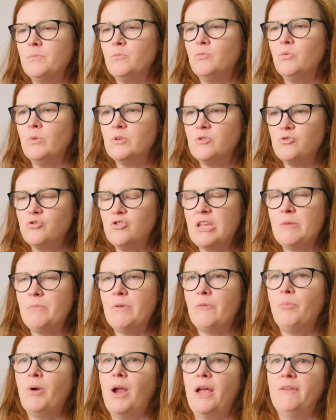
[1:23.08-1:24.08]
regime
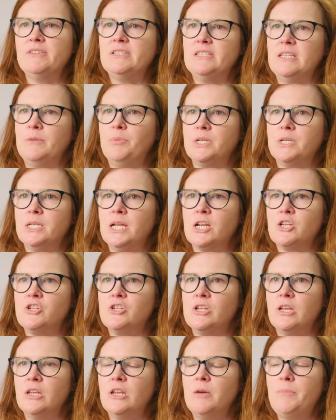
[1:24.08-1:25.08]
of privacy
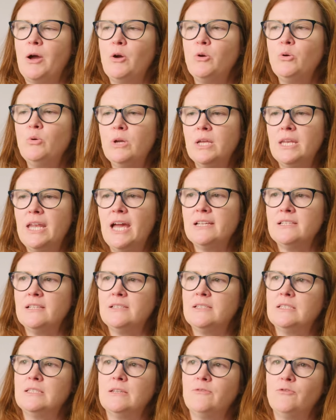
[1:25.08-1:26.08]
protection about who can
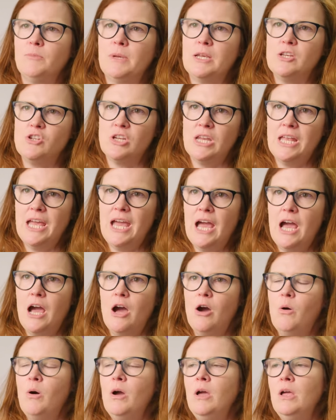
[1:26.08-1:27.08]
access this information,
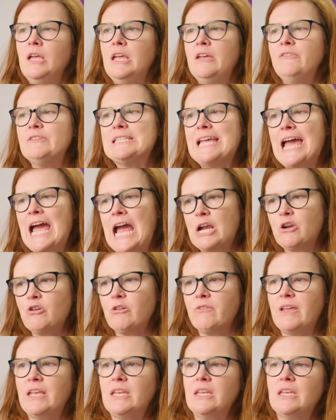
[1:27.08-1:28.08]
how, if it's
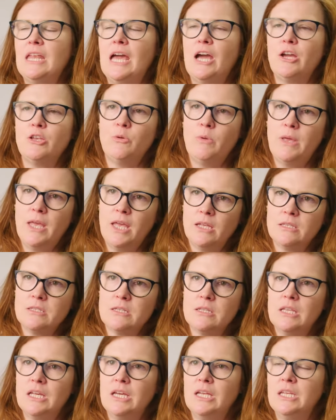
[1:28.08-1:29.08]
aggravated, how you
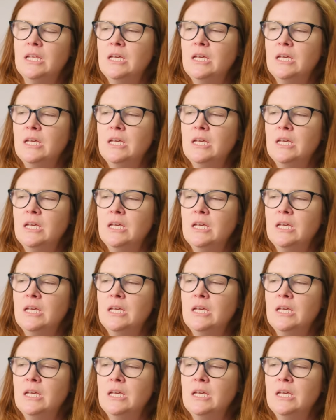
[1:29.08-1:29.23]
handle it.